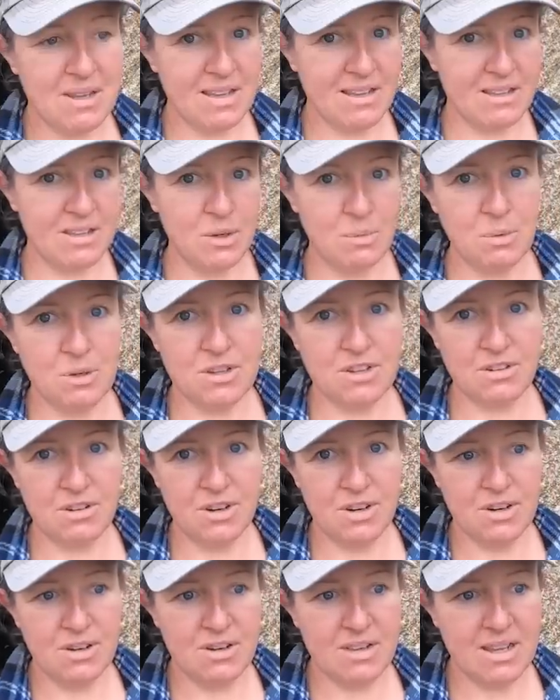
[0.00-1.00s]
be super
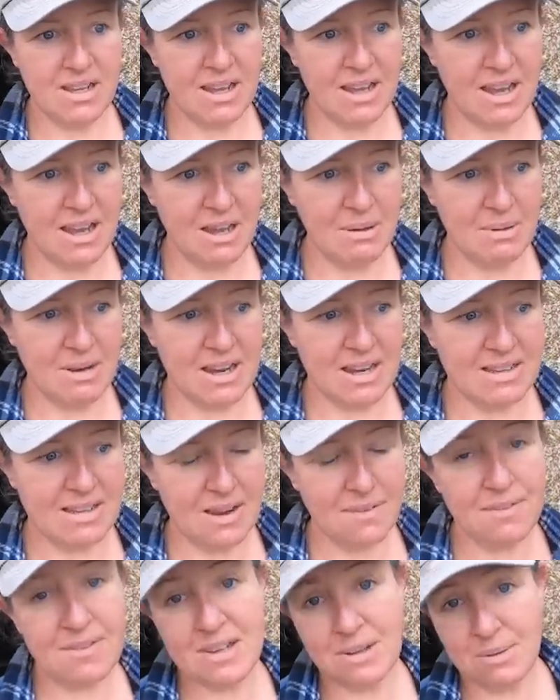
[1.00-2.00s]
screwed, and I
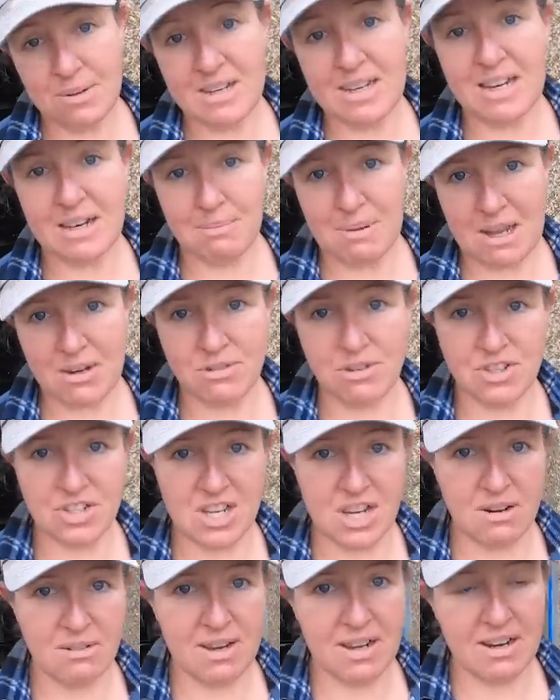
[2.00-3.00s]
definitely would need a petrol
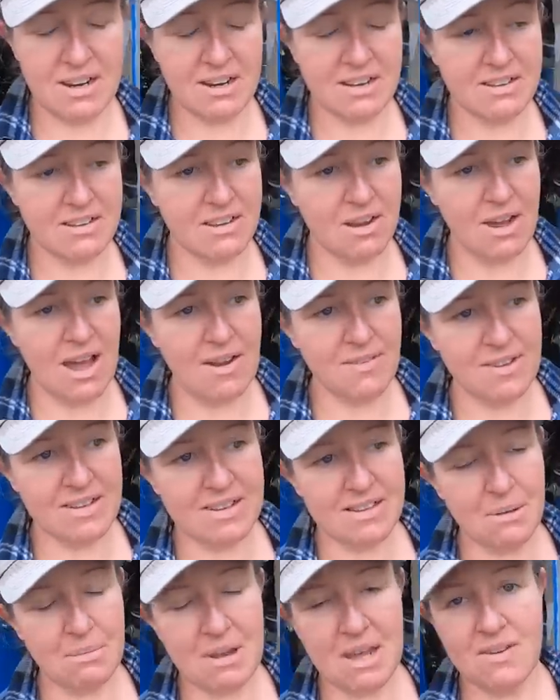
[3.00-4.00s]
generator. So
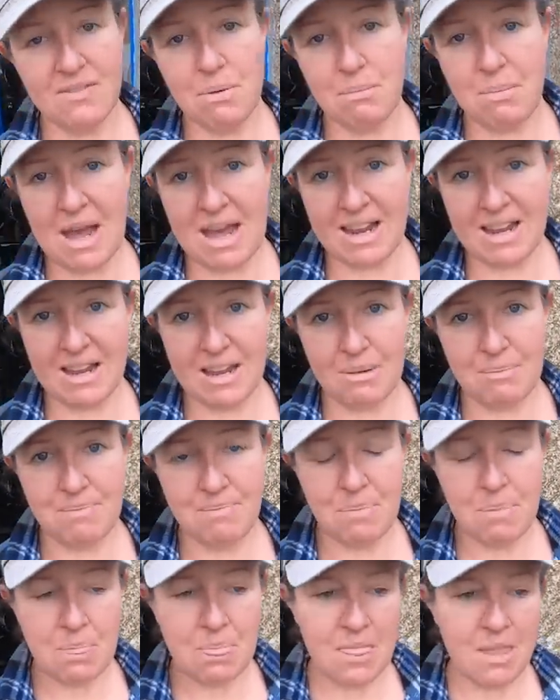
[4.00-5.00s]
having some kind of a backup
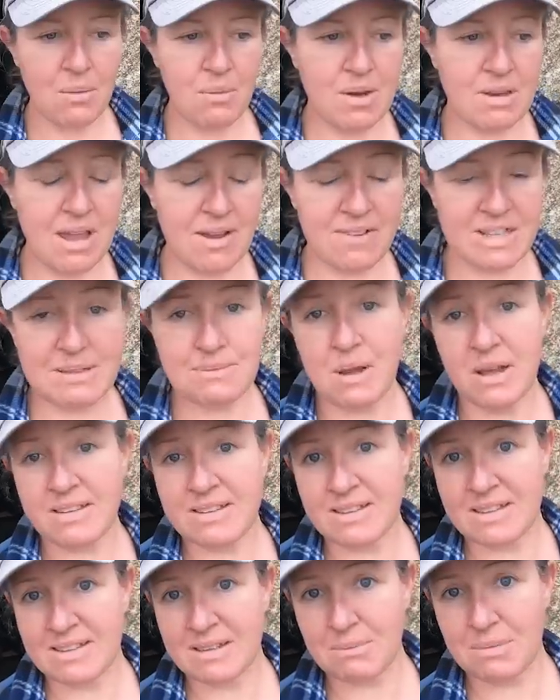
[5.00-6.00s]
when you have a small
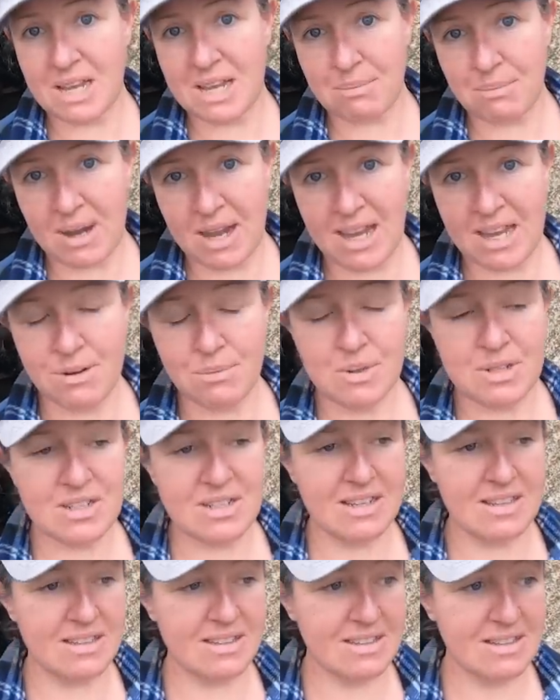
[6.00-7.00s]
system like mine, which
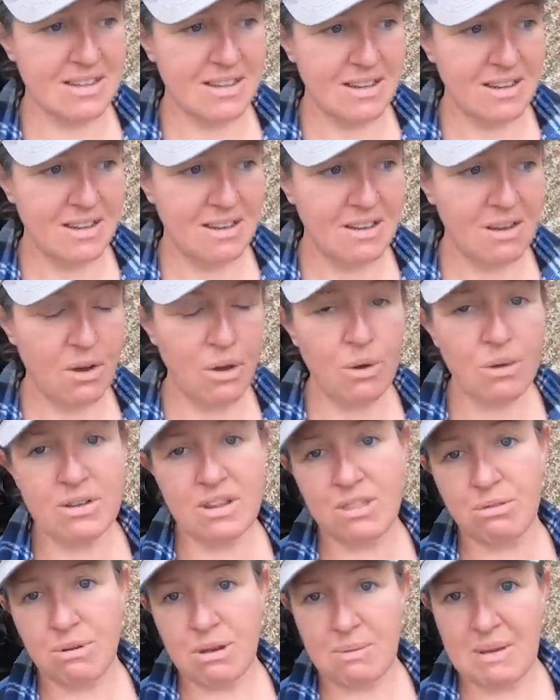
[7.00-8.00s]
is
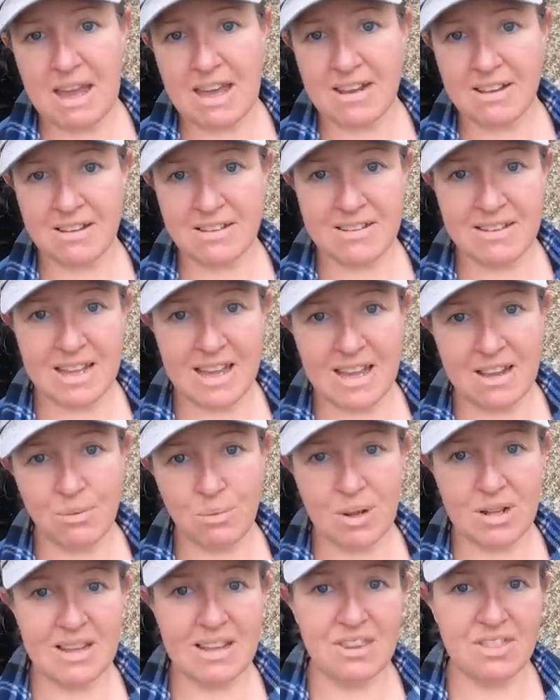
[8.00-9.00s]
only 3 panels and
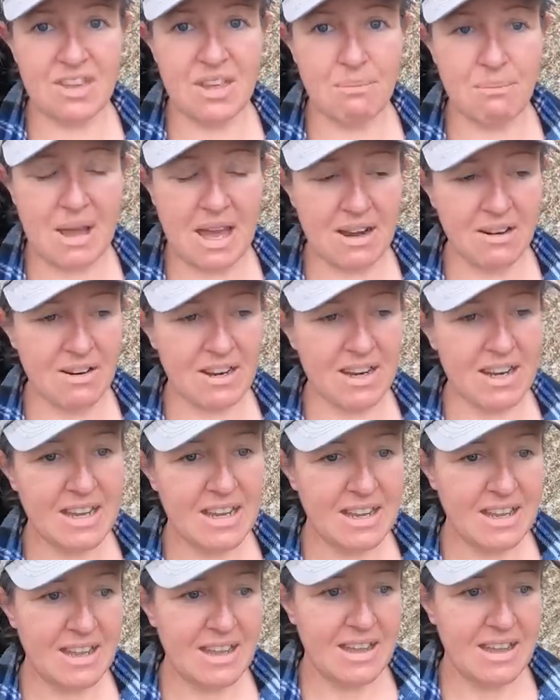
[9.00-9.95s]
1 lithium battery,